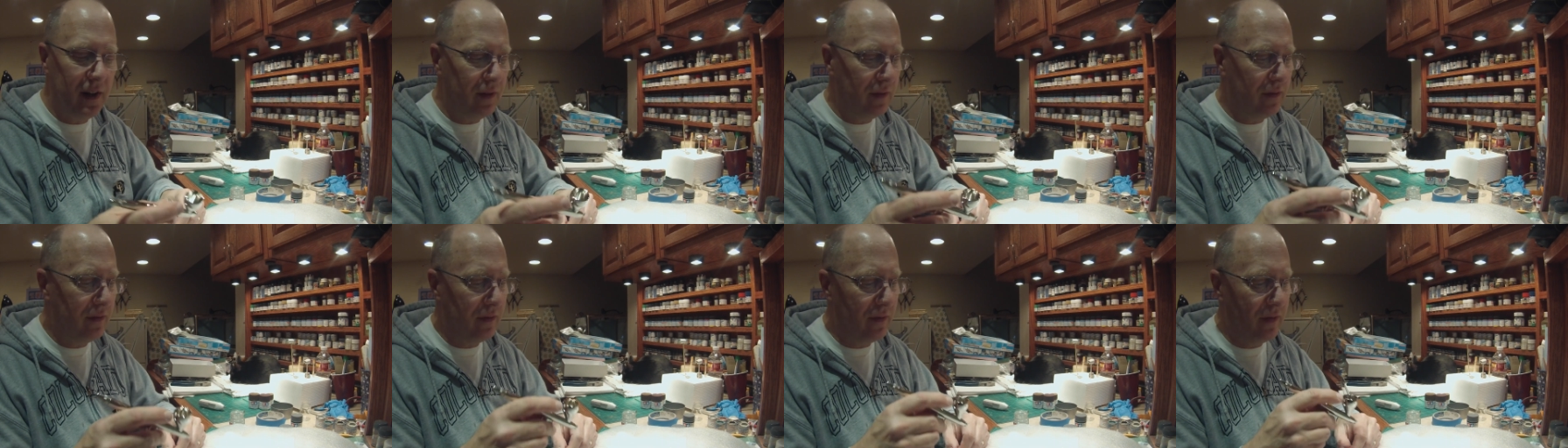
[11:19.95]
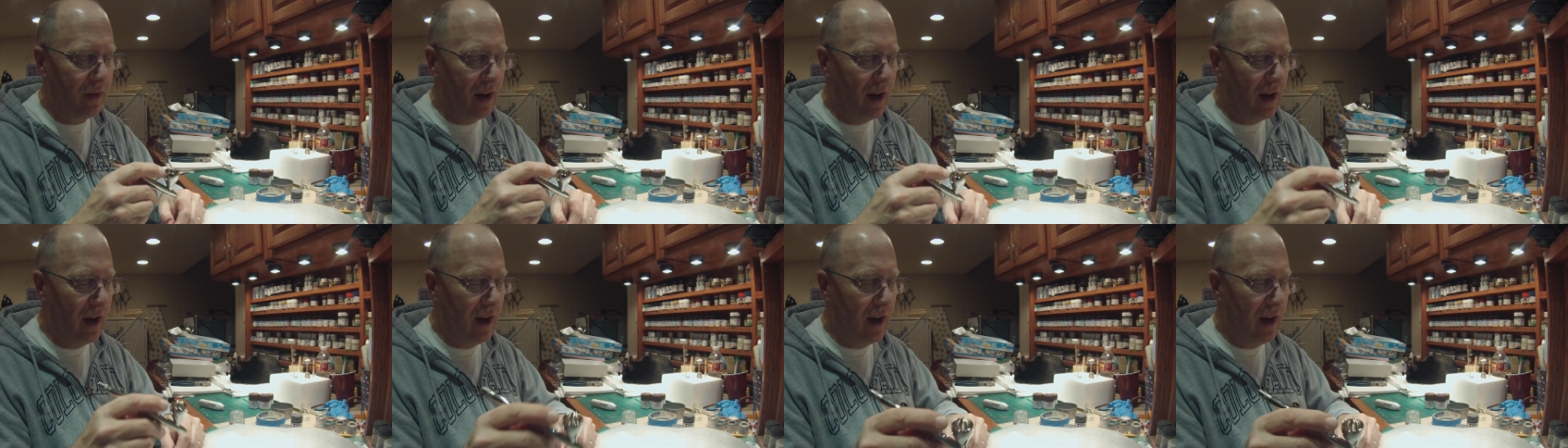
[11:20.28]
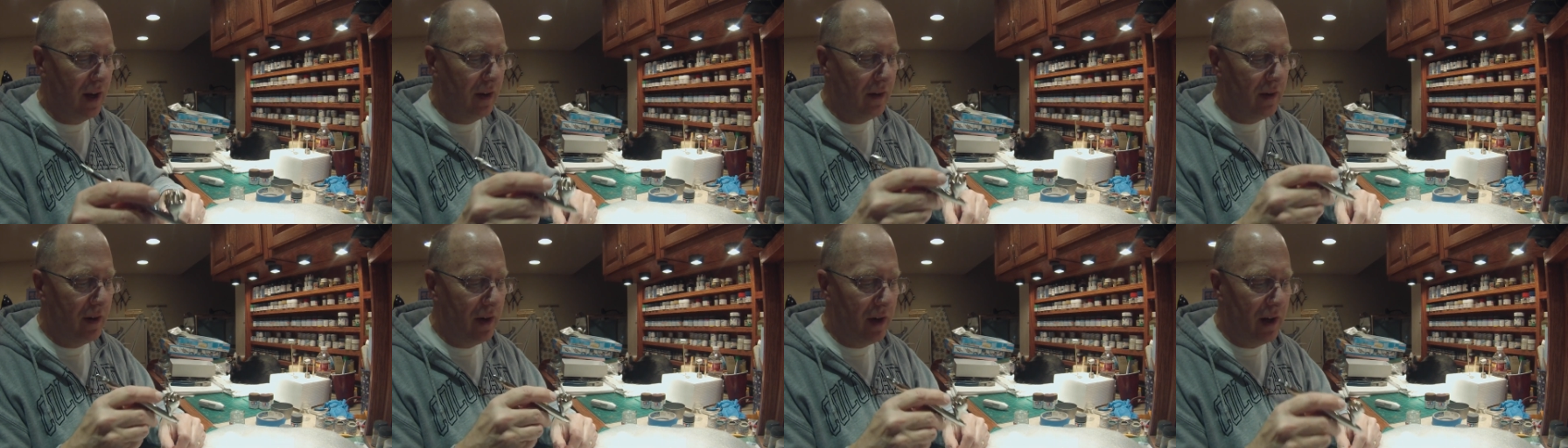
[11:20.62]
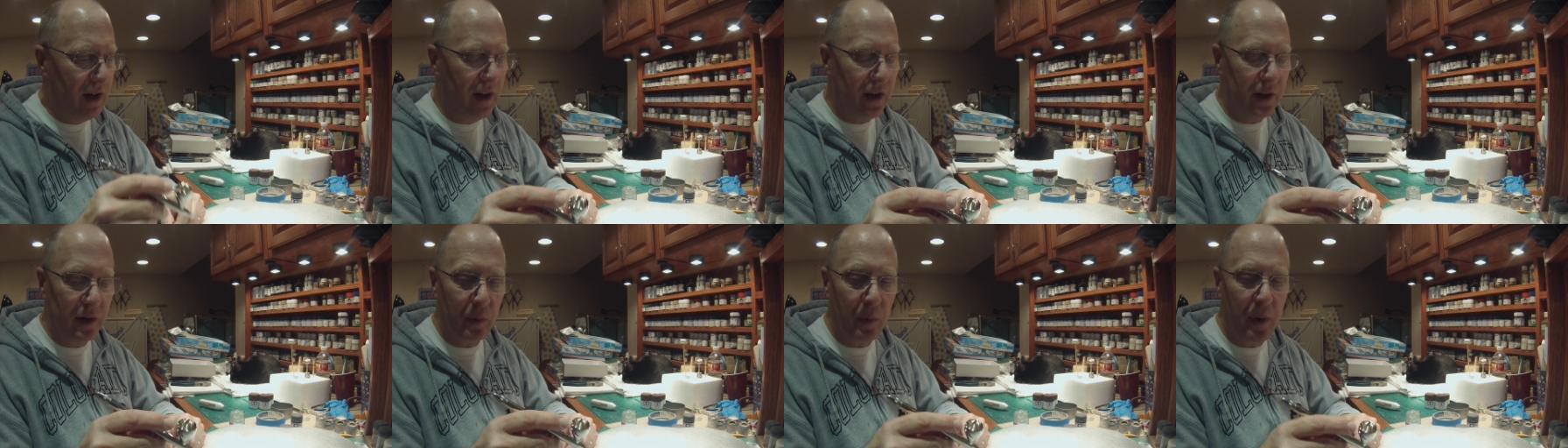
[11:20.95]
If you
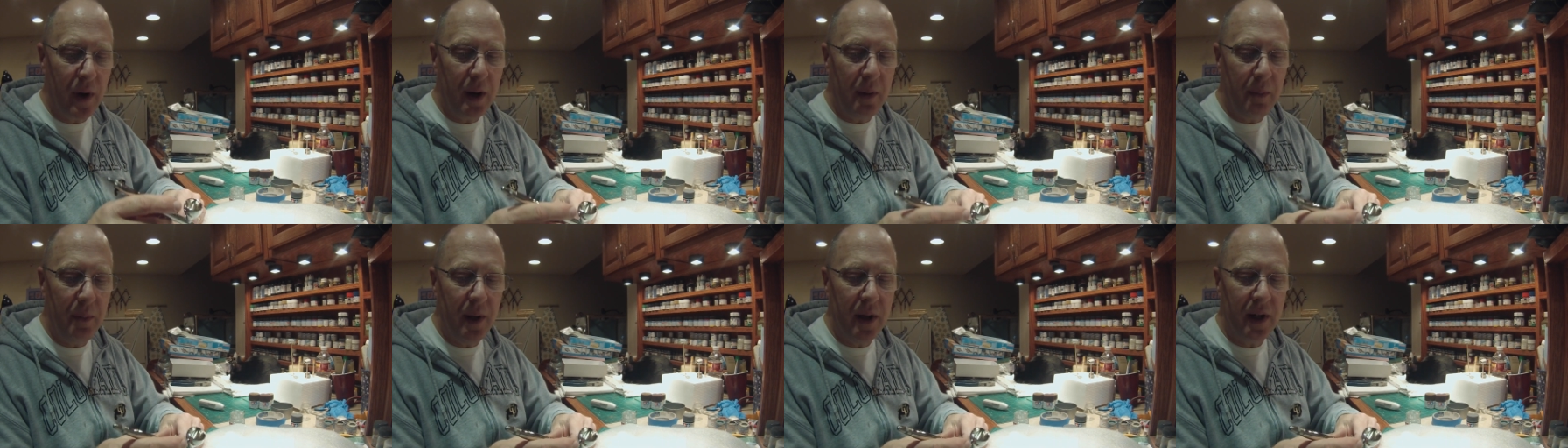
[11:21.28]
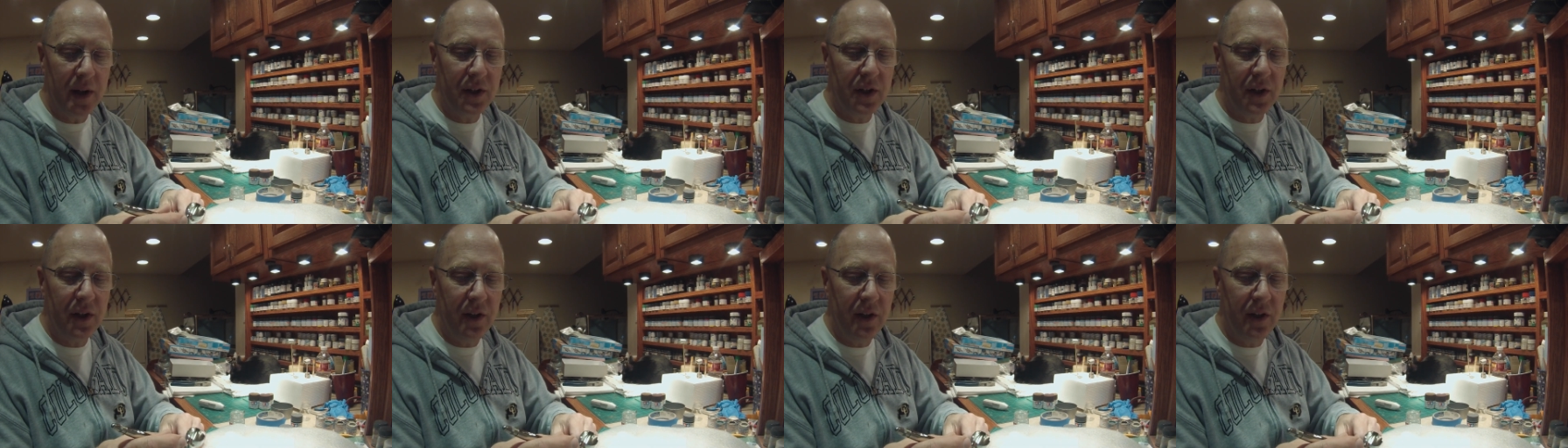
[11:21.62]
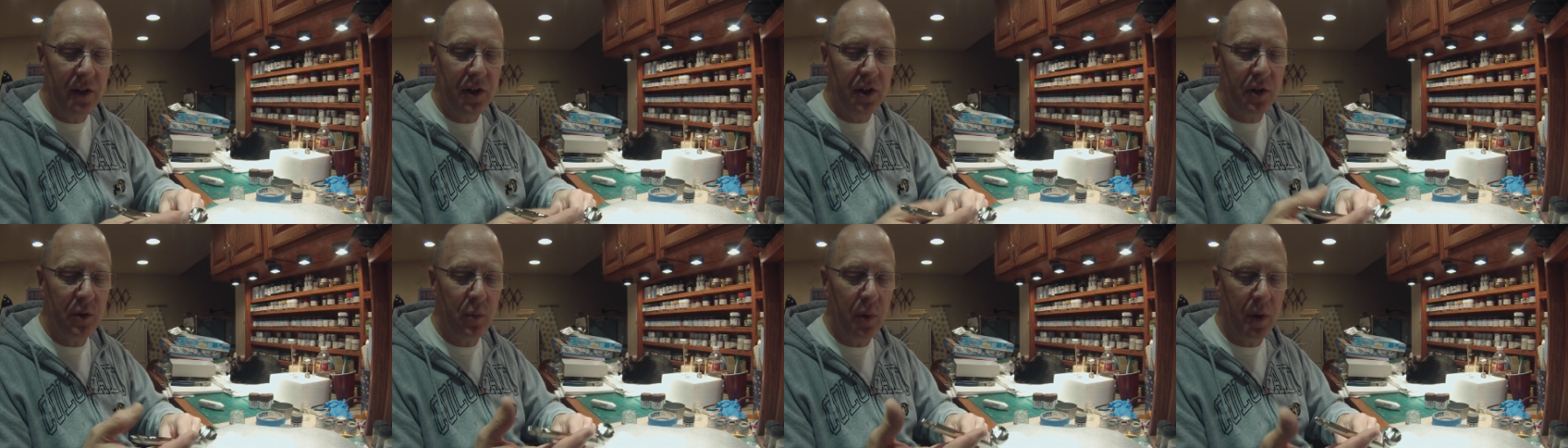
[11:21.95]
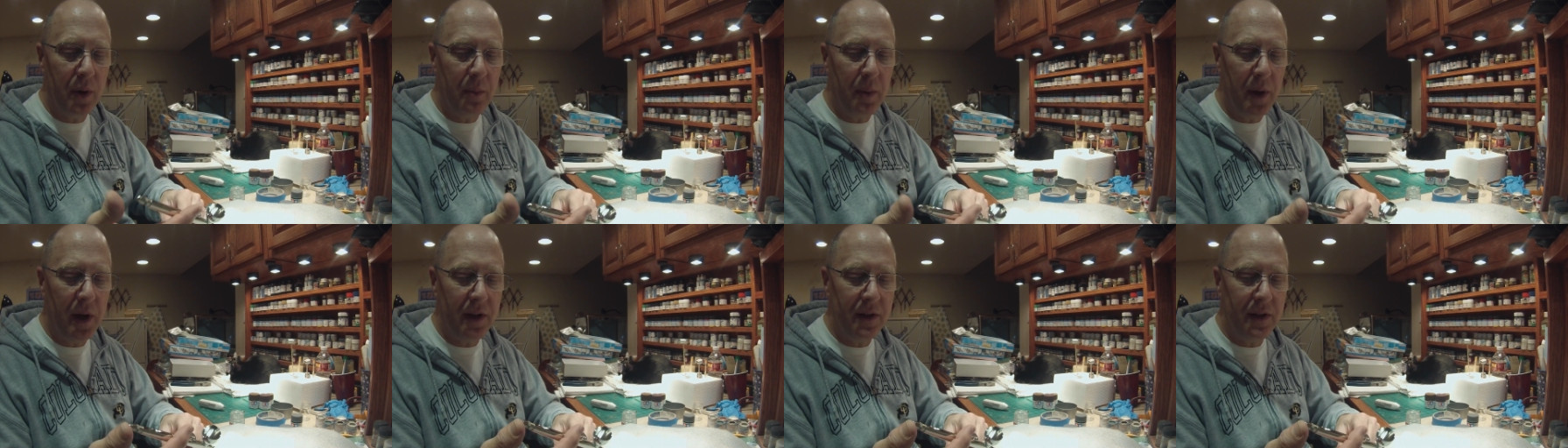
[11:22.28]
get the right mix and you just want
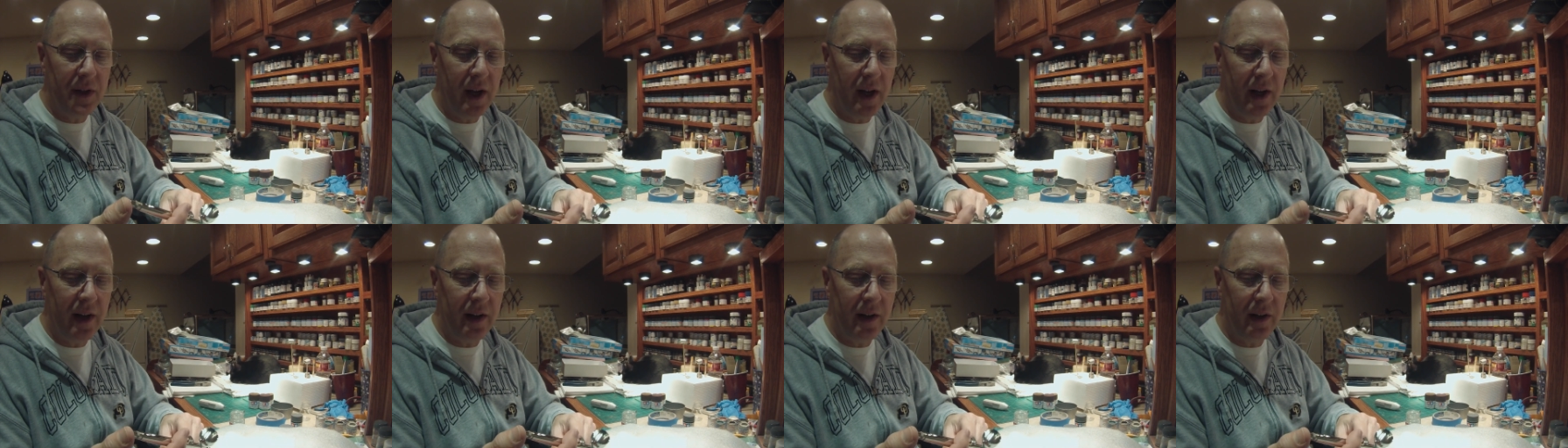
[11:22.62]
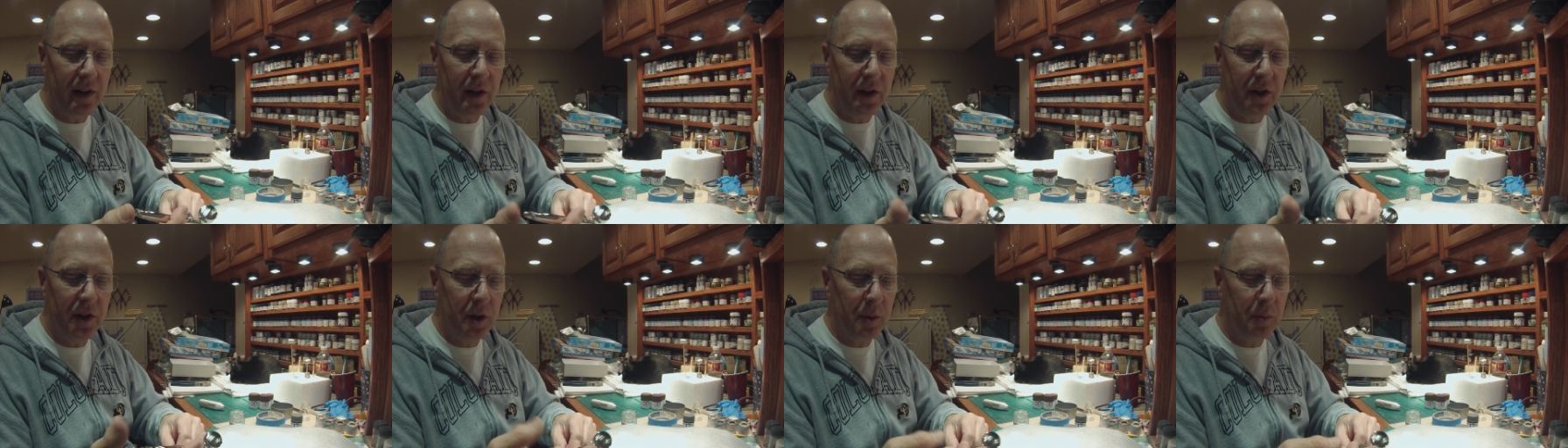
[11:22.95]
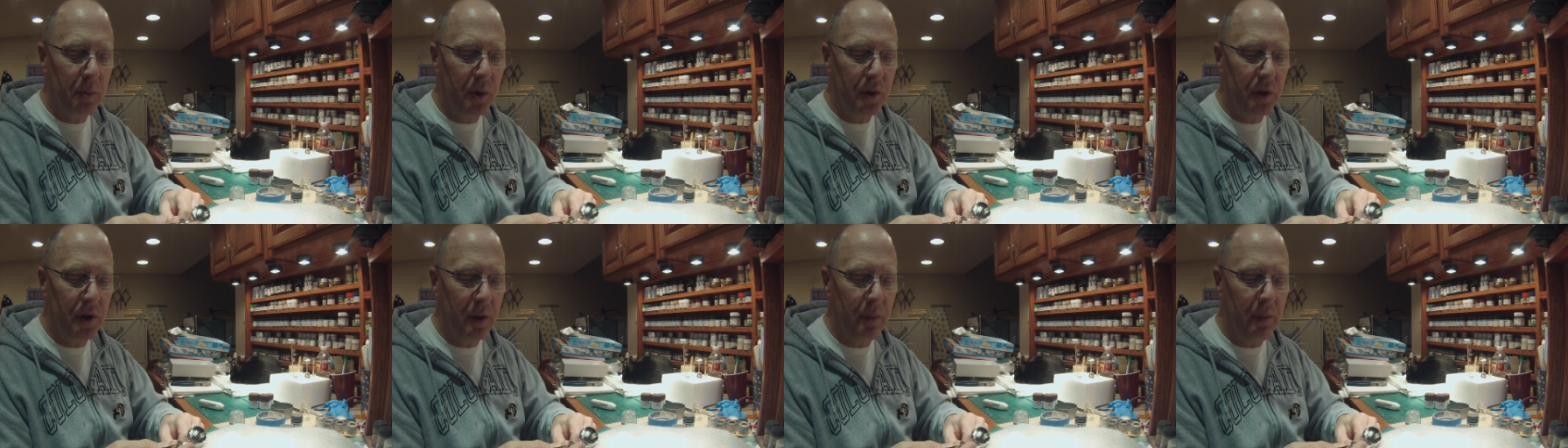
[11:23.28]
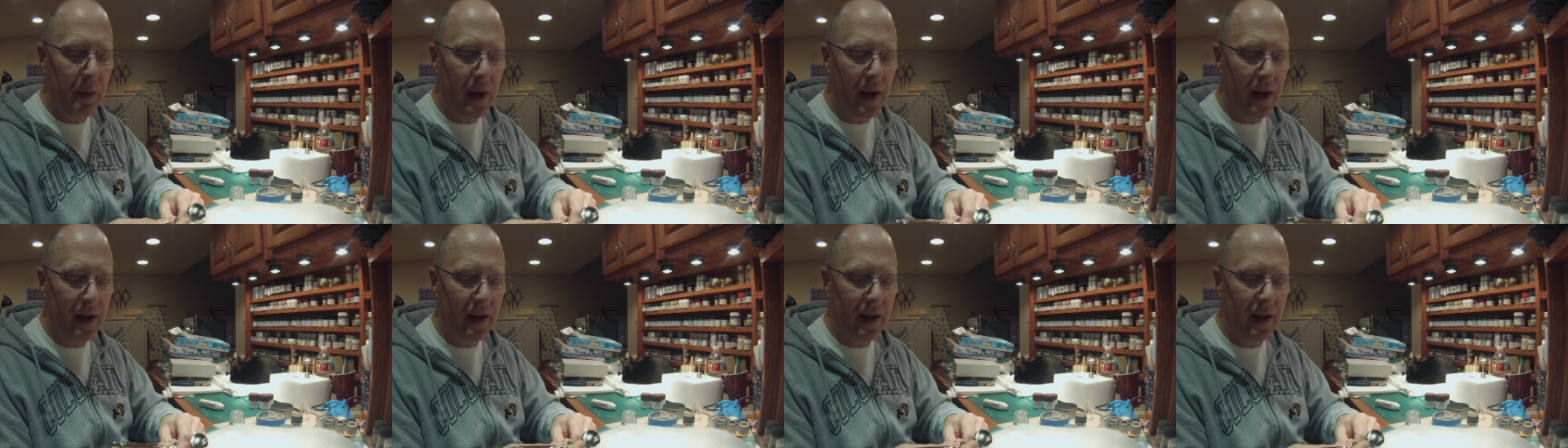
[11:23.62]
to maintain it, you just push it
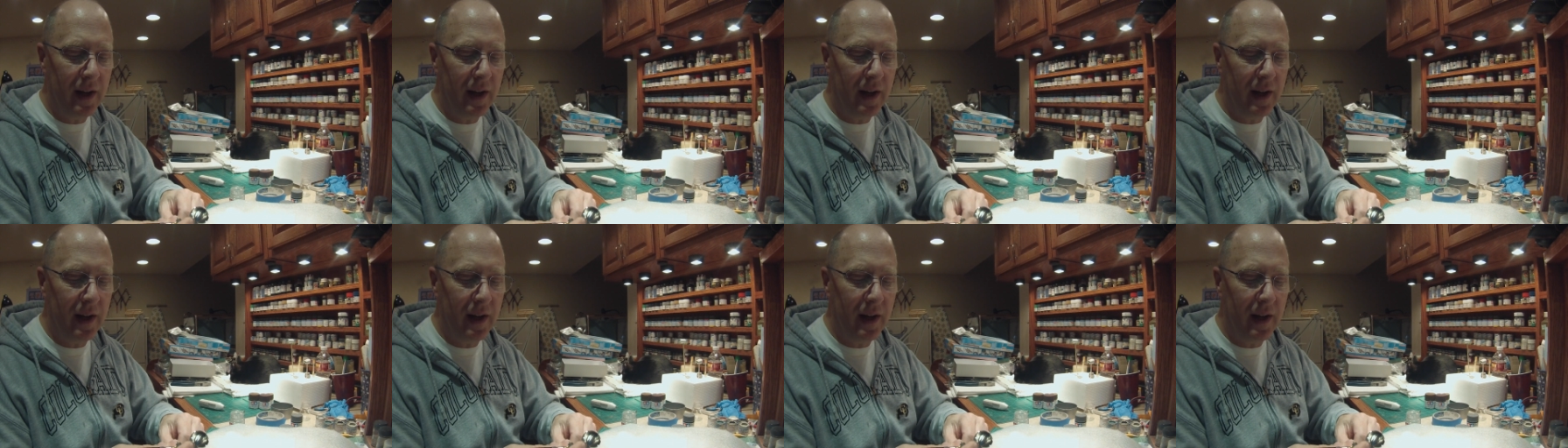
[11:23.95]
back.